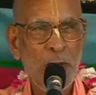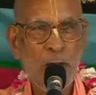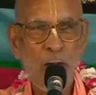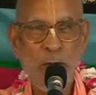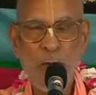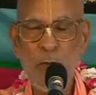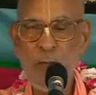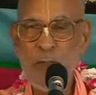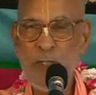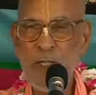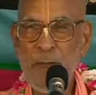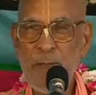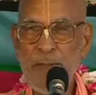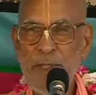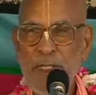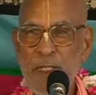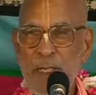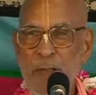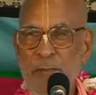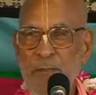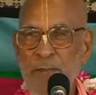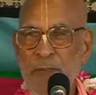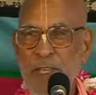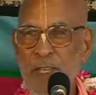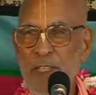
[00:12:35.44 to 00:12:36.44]
So they
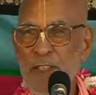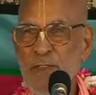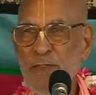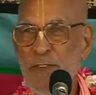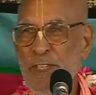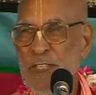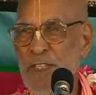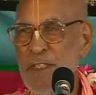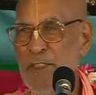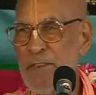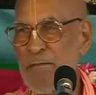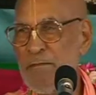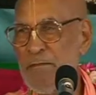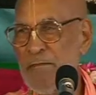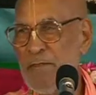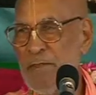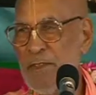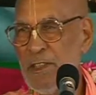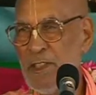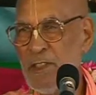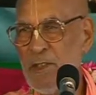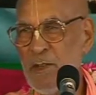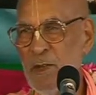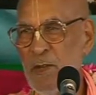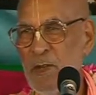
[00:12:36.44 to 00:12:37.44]
became very
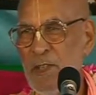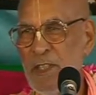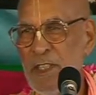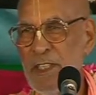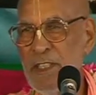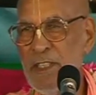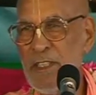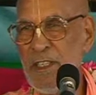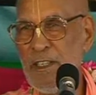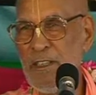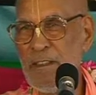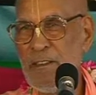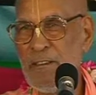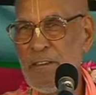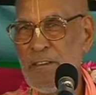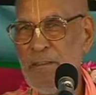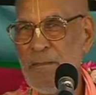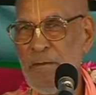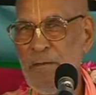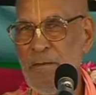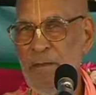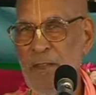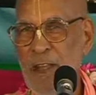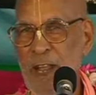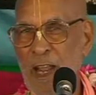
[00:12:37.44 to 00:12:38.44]
It's ISKCON leaders
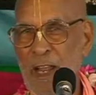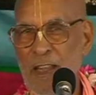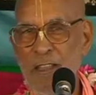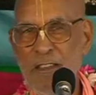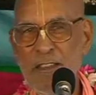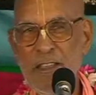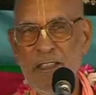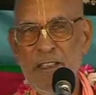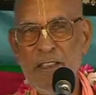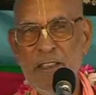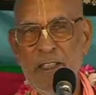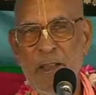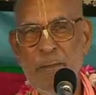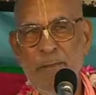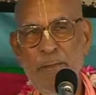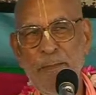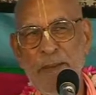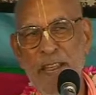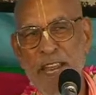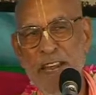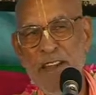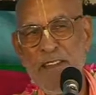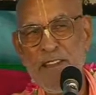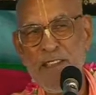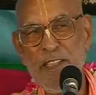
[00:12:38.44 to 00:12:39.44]
and they
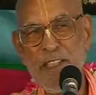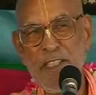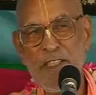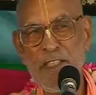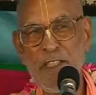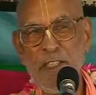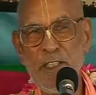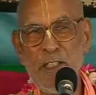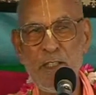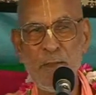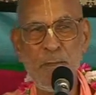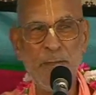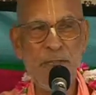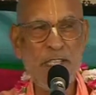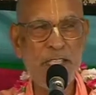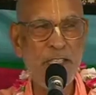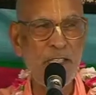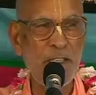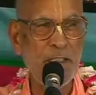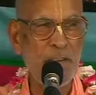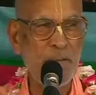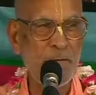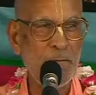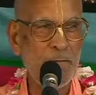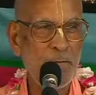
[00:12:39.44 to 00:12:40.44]
banned his
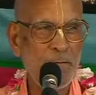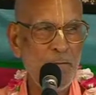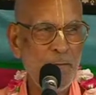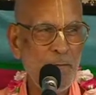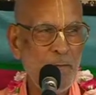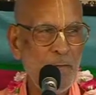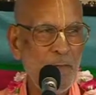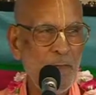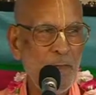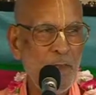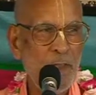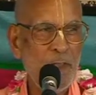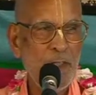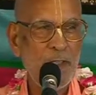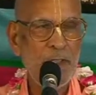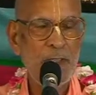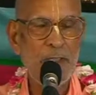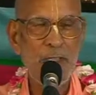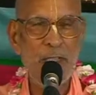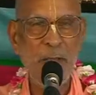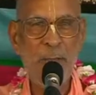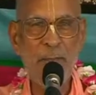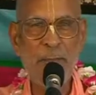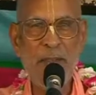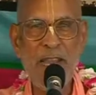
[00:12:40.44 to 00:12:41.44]
speaking.
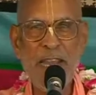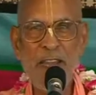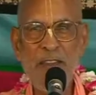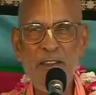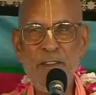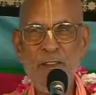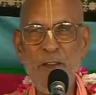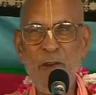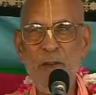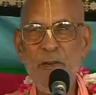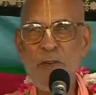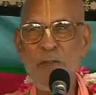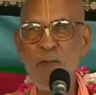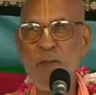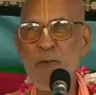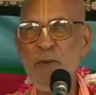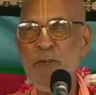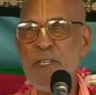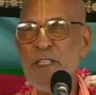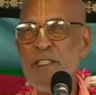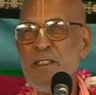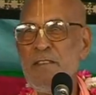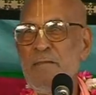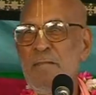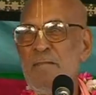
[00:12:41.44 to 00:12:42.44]
They banned on
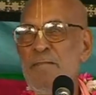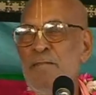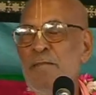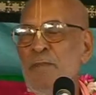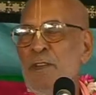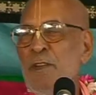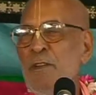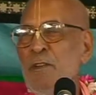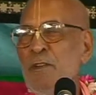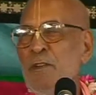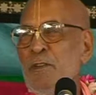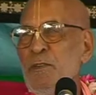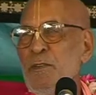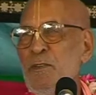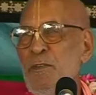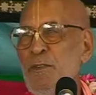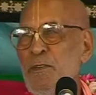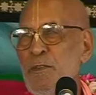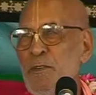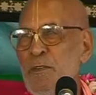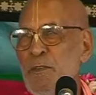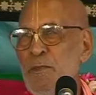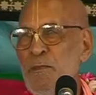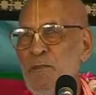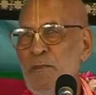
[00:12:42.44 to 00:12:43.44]
going
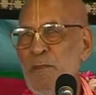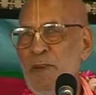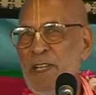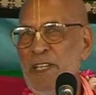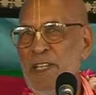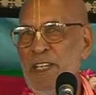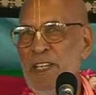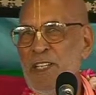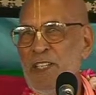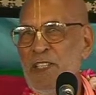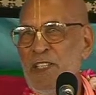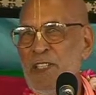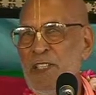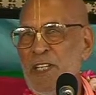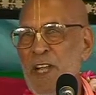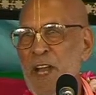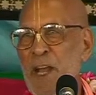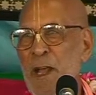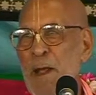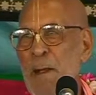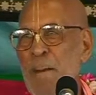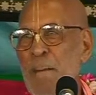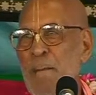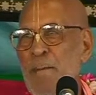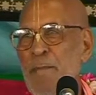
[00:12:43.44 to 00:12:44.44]
to Malaysia,
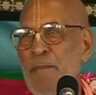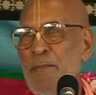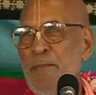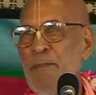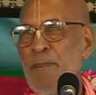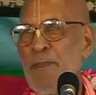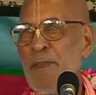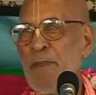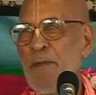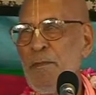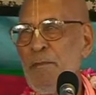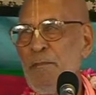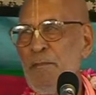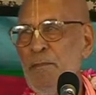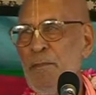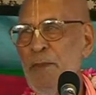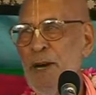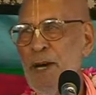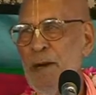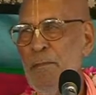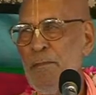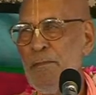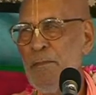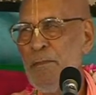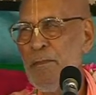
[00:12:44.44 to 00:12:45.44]

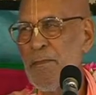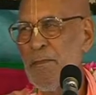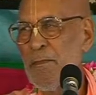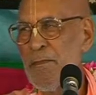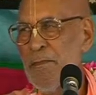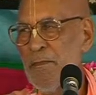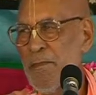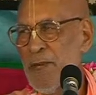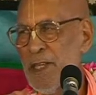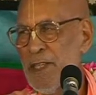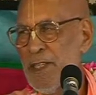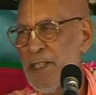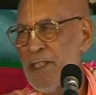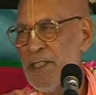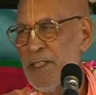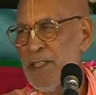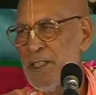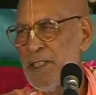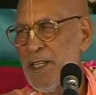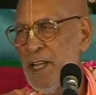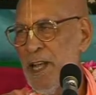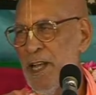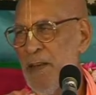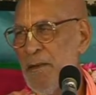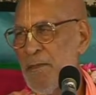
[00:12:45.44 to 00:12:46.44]
ba
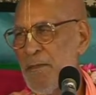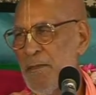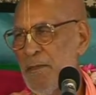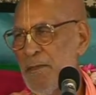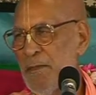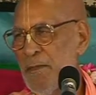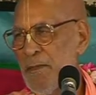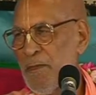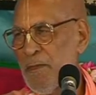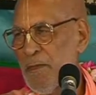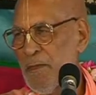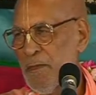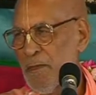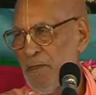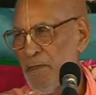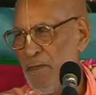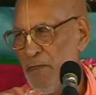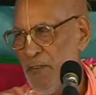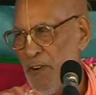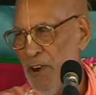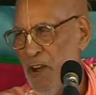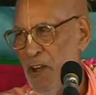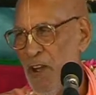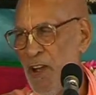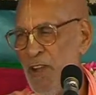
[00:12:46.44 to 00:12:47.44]
Malaysia,
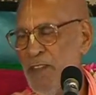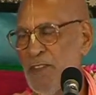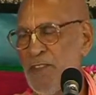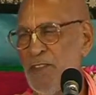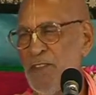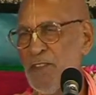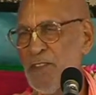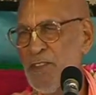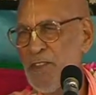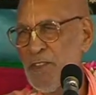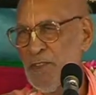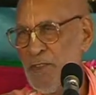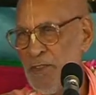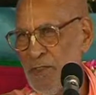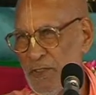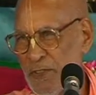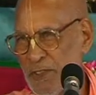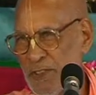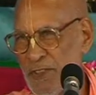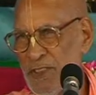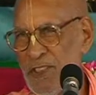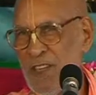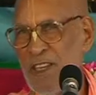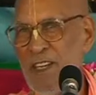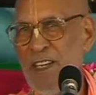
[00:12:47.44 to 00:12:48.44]
France,
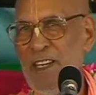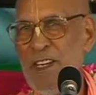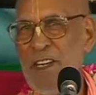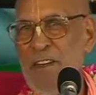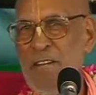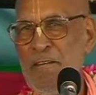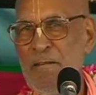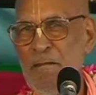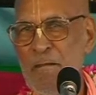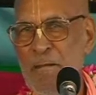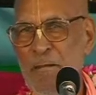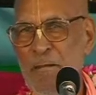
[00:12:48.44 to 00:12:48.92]
Switzerland.